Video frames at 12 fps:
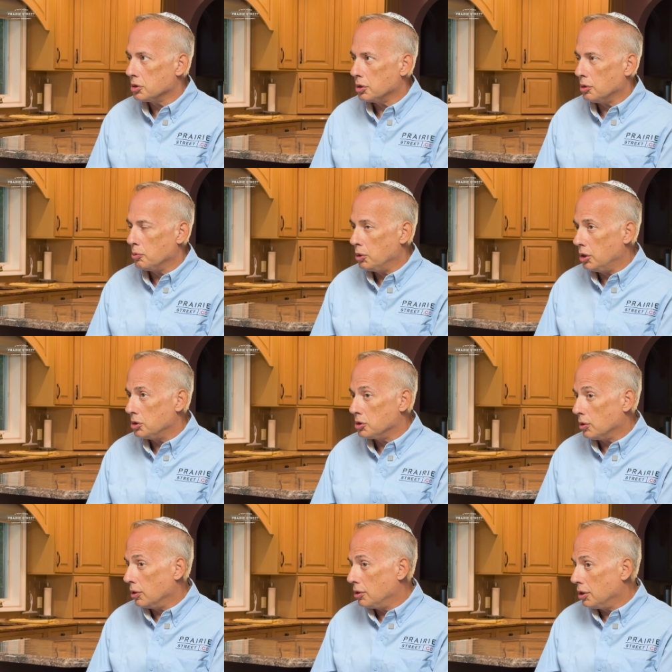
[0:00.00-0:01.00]
is going to be.
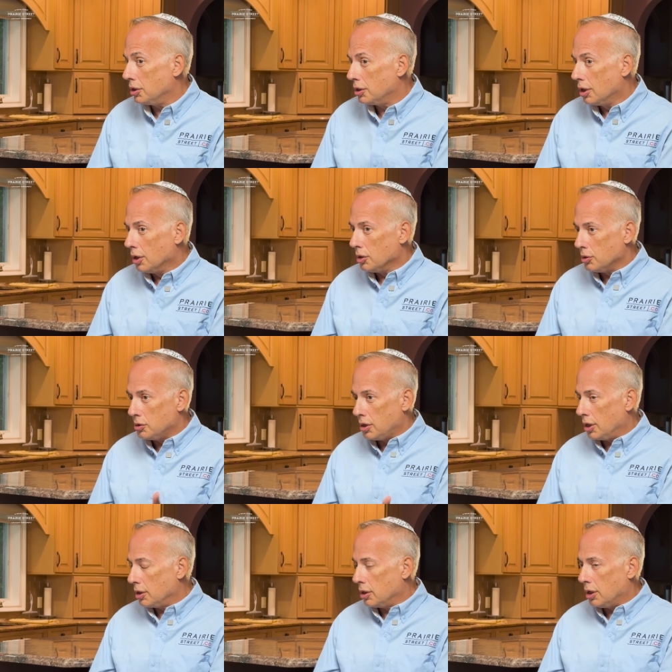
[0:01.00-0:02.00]
So I think you
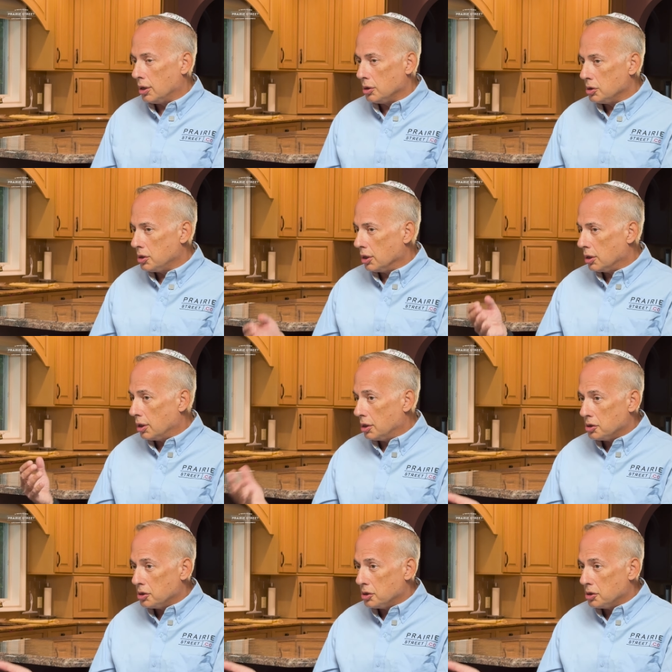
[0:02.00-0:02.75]
take that and you take the